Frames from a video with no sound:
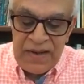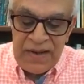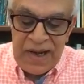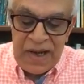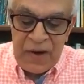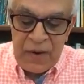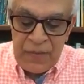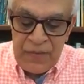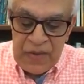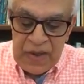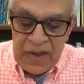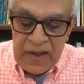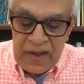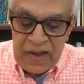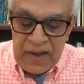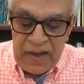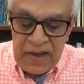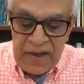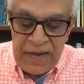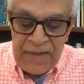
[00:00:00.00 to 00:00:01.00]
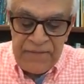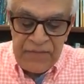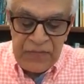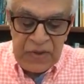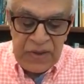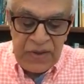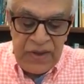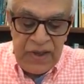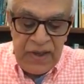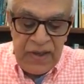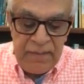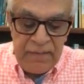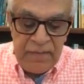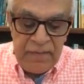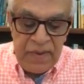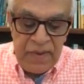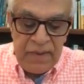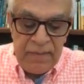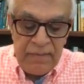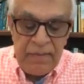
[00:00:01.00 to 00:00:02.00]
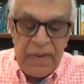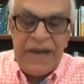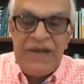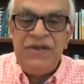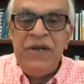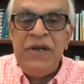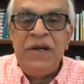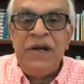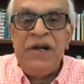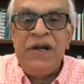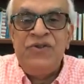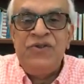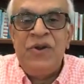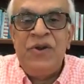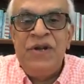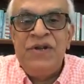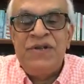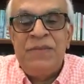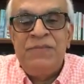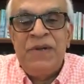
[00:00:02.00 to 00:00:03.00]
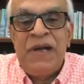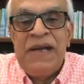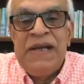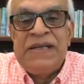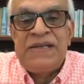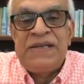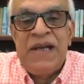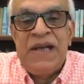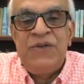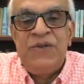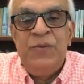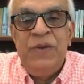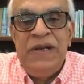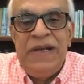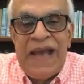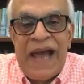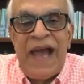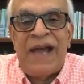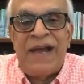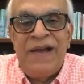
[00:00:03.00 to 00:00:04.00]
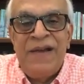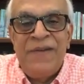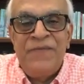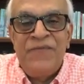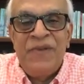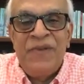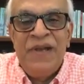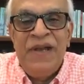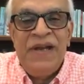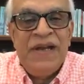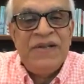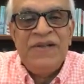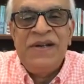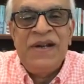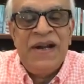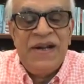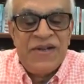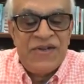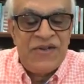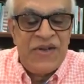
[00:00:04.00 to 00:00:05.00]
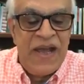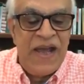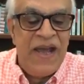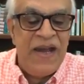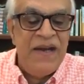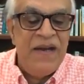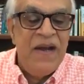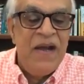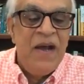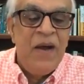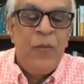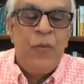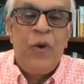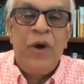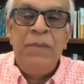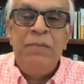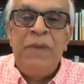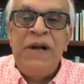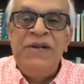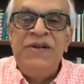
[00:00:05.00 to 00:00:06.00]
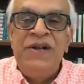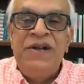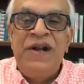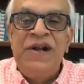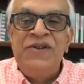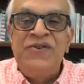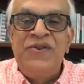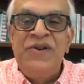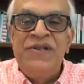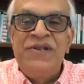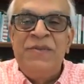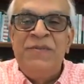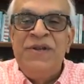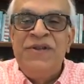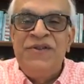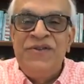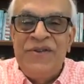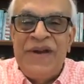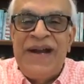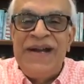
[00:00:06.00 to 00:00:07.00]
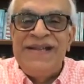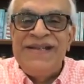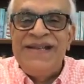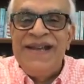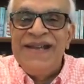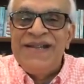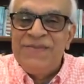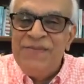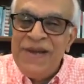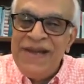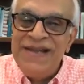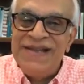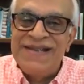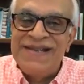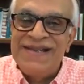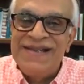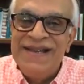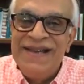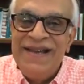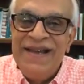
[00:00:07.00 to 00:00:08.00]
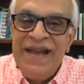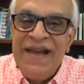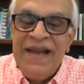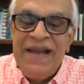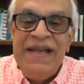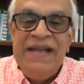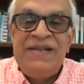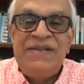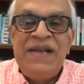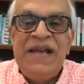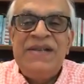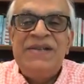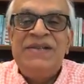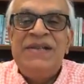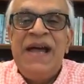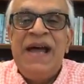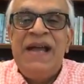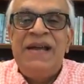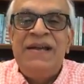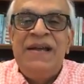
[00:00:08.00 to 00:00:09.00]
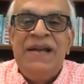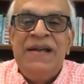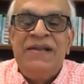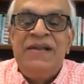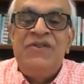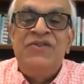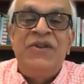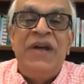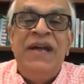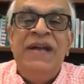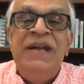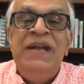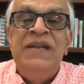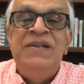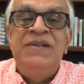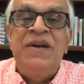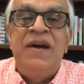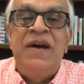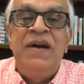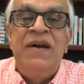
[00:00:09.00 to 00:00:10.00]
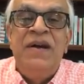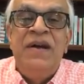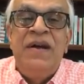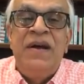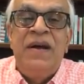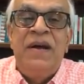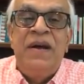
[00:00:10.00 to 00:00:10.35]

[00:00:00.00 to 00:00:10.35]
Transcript: Now, the multiculturalism that he says we lack, he doesn't understand what multiculturalism in the United States means. He says that the Chinese are